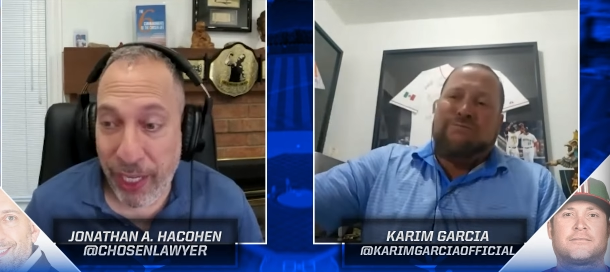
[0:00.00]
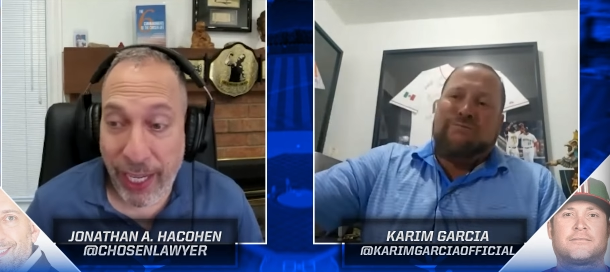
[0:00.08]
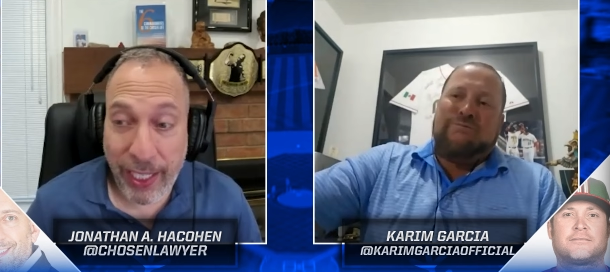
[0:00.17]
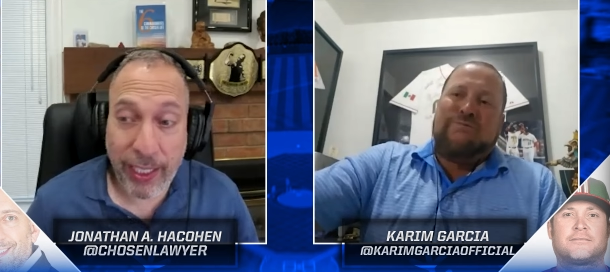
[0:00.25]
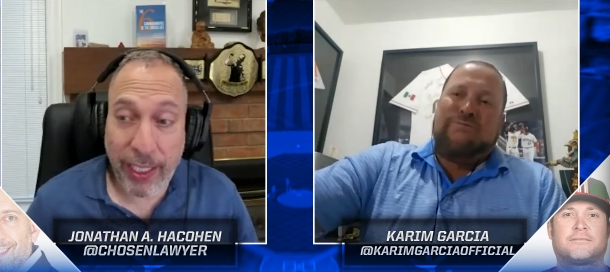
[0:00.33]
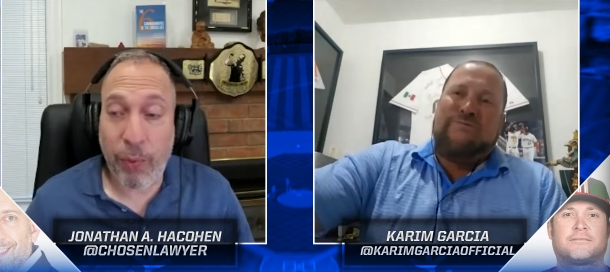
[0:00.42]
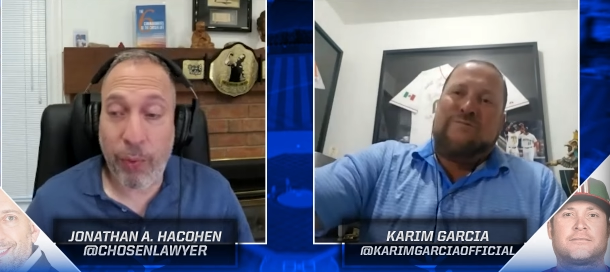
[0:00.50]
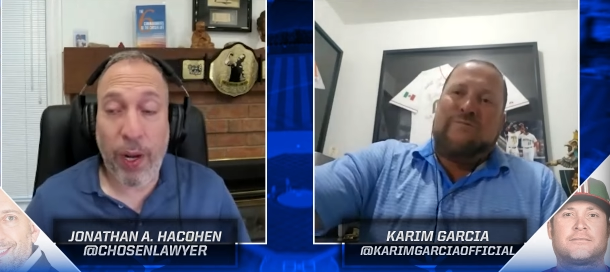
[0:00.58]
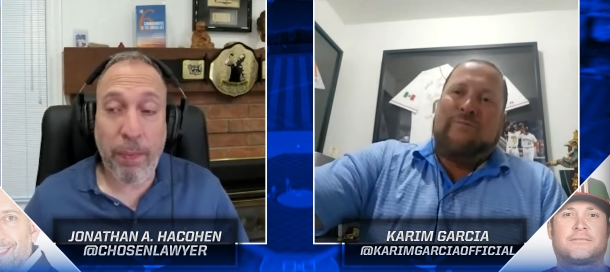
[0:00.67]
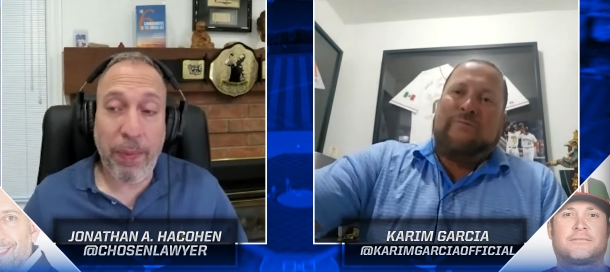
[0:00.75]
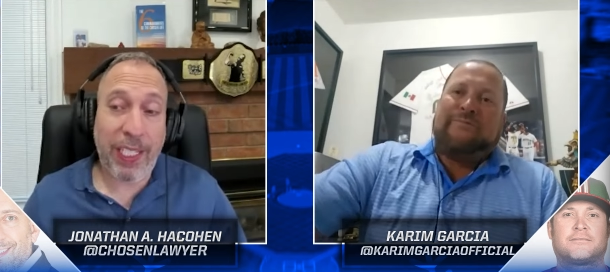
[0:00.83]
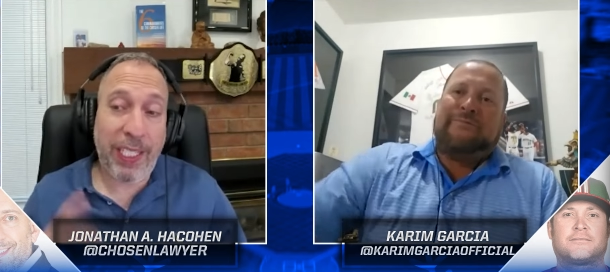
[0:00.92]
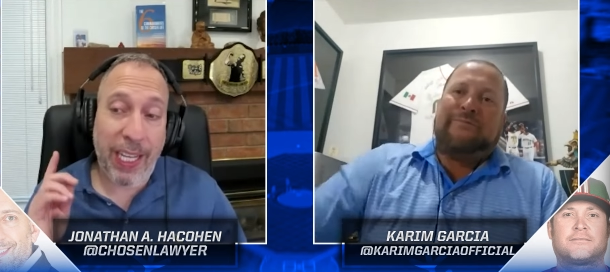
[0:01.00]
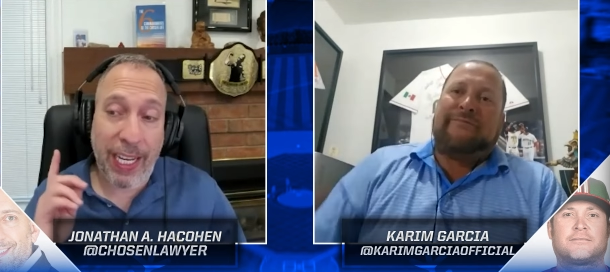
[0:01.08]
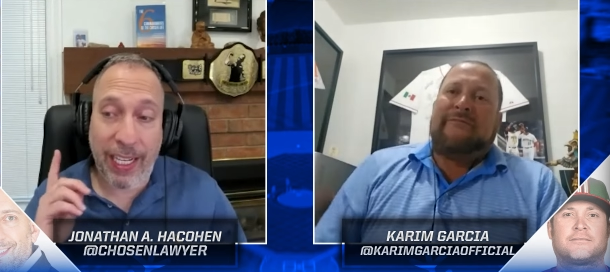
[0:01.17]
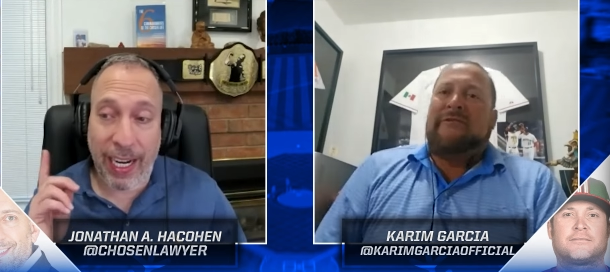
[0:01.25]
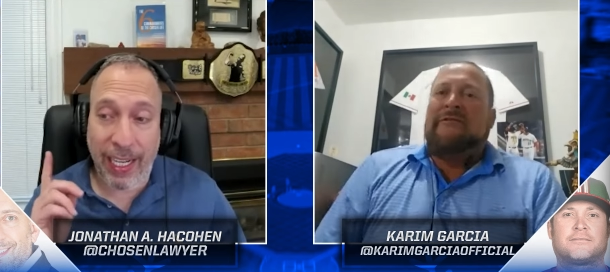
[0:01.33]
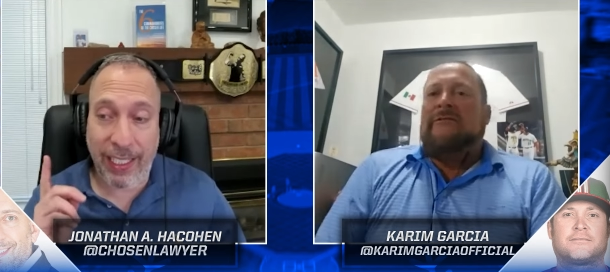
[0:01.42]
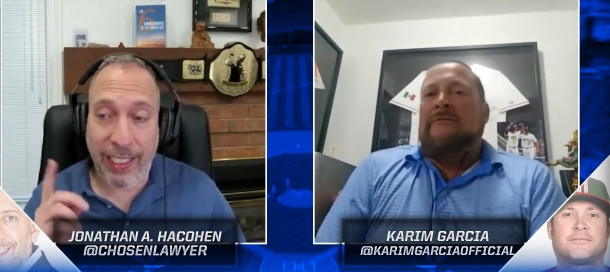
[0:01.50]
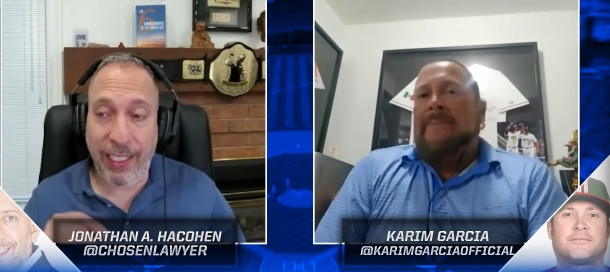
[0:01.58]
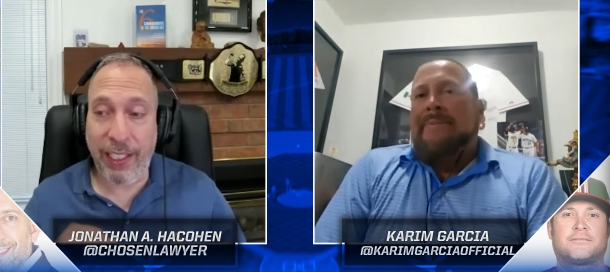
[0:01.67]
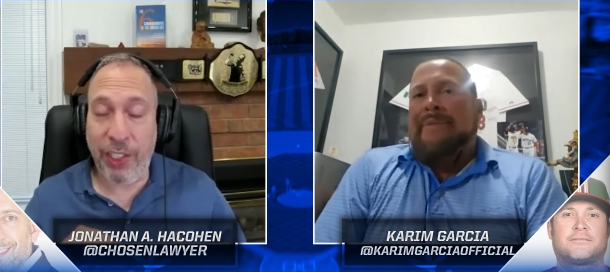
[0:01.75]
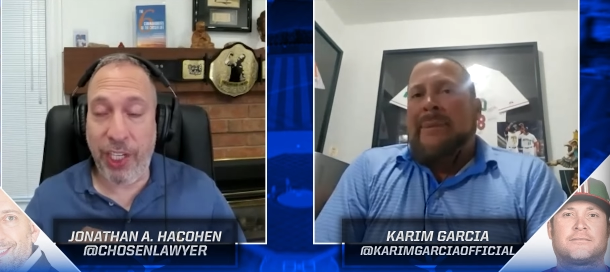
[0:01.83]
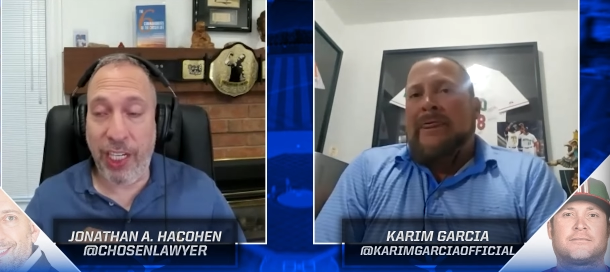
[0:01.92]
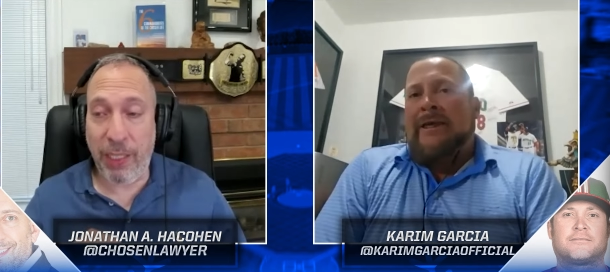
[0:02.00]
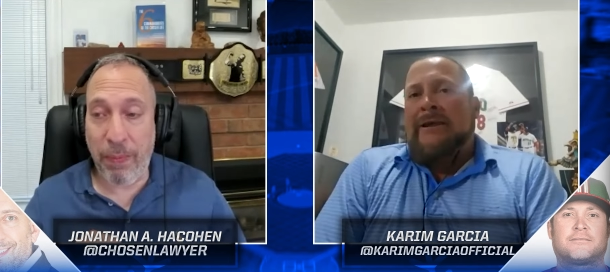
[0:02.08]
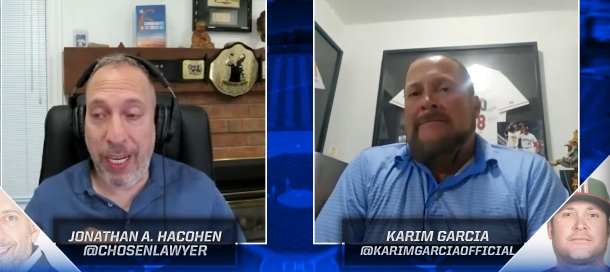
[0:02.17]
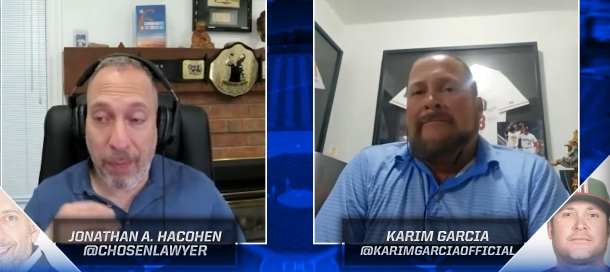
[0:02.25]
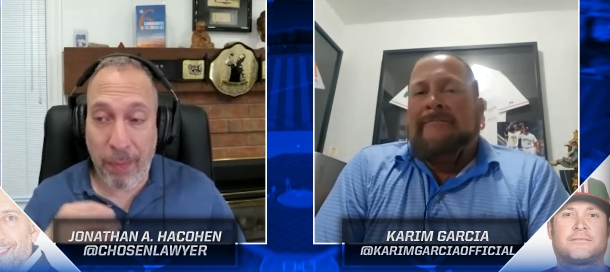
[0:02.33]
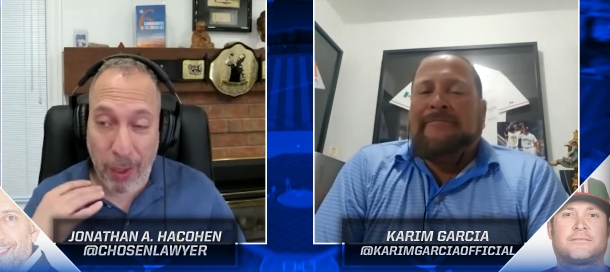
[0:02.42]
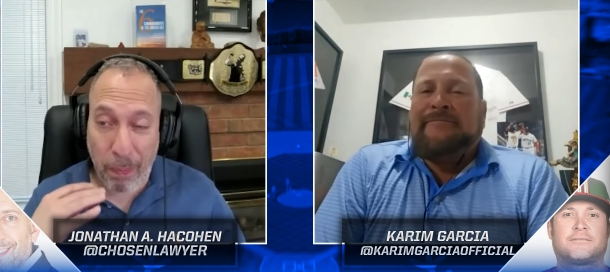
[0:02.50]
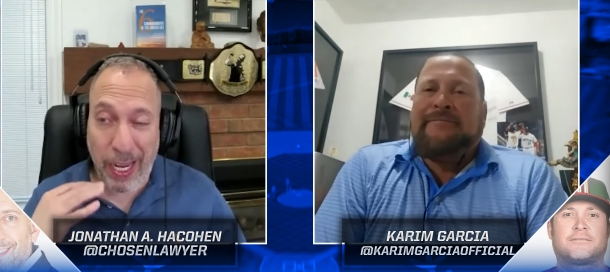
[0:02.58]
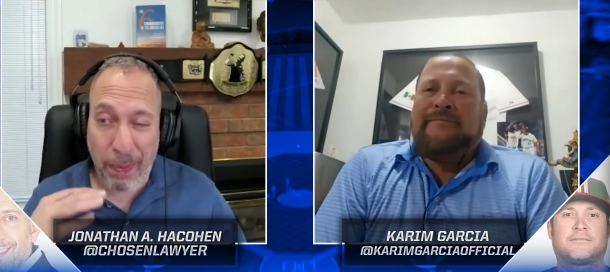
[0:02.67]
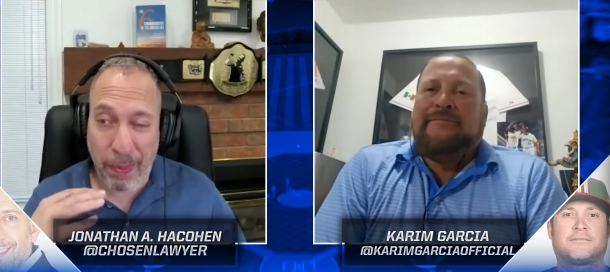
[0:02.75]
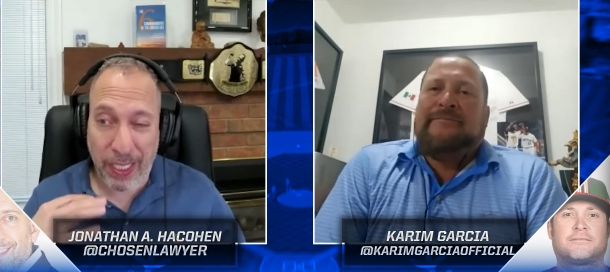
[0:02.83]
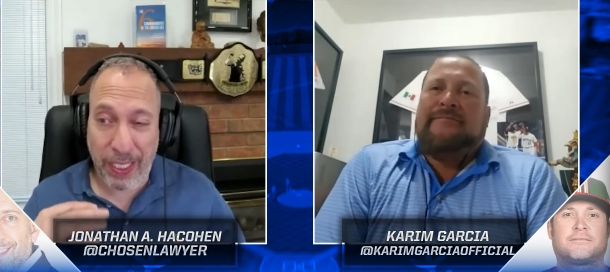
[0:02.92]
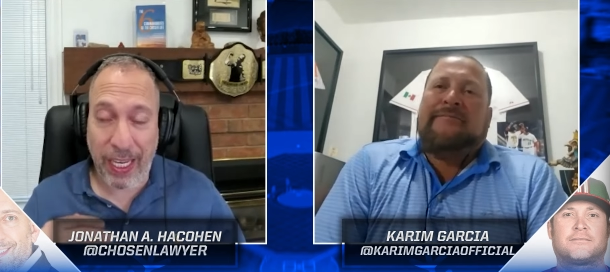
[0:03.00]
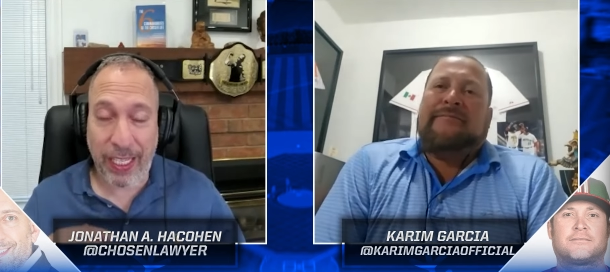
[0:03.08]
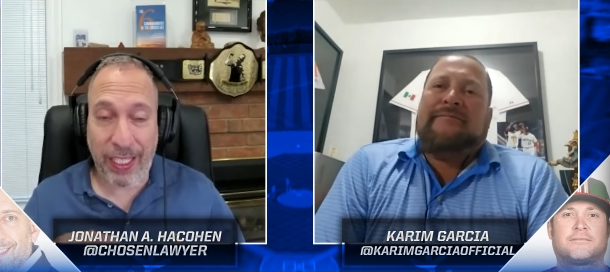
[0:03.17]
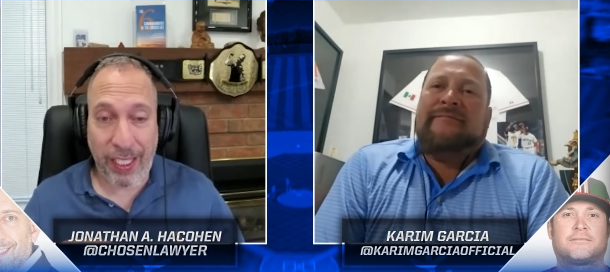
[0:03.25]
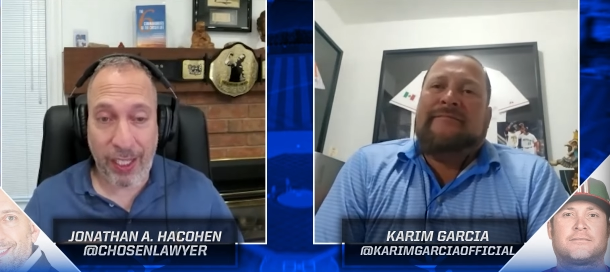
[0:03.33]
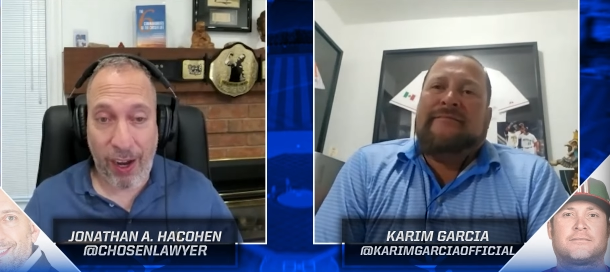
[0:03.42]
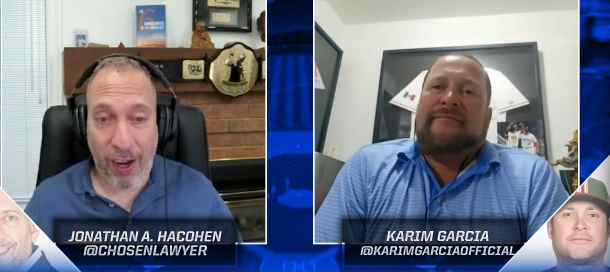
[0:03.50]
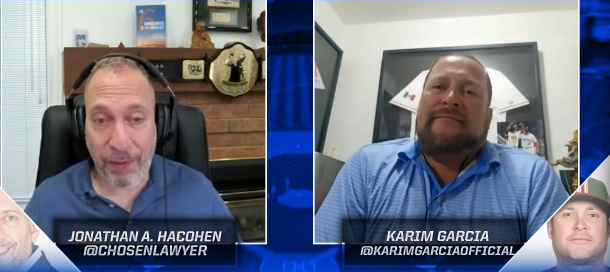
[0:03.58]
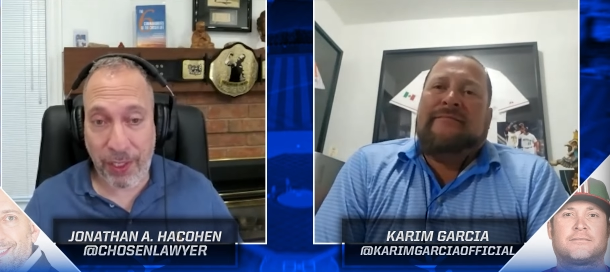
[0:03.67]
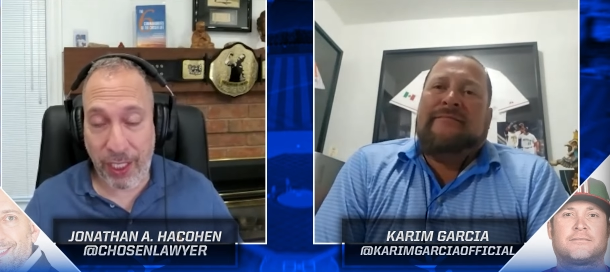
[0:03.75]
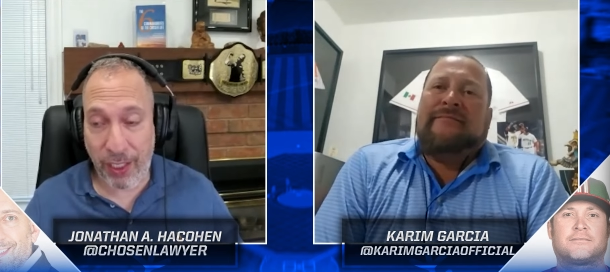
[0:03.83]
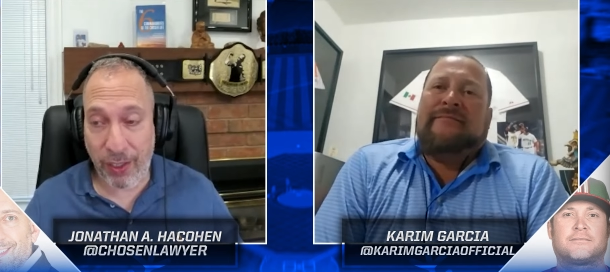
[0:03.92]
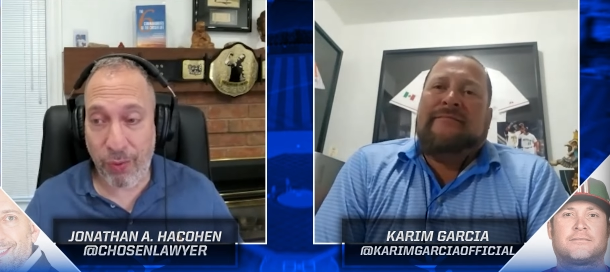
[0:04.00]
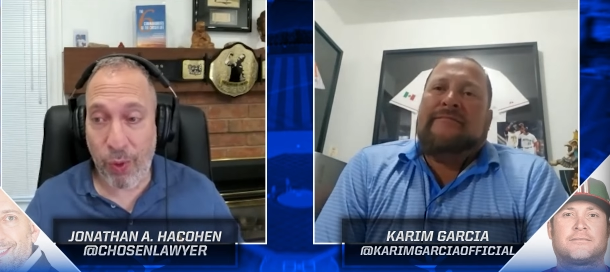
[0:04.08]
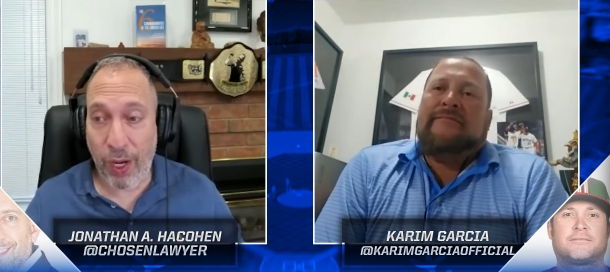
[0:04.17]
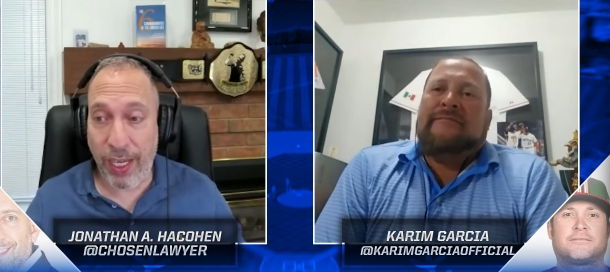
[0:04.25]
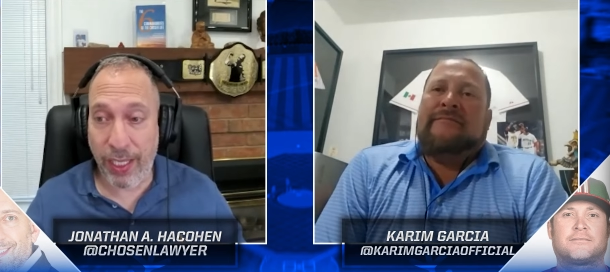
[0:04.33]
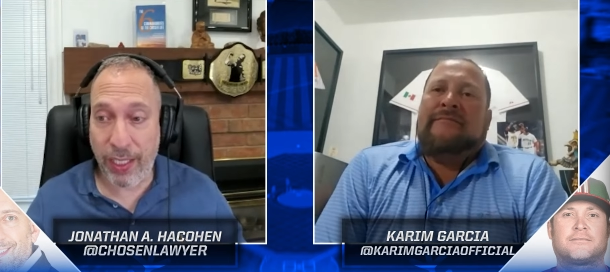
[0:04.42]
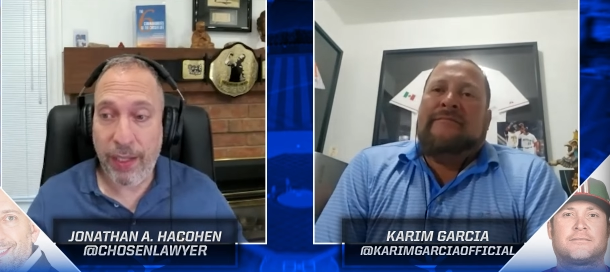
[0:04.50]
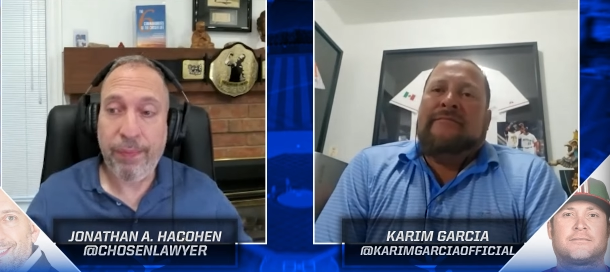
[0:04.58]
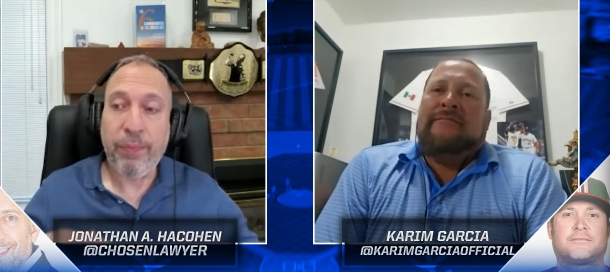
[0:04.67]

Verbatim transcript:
Speaker 1: Canada, the one mistake I said the Jays made among many mistakes in the offseason was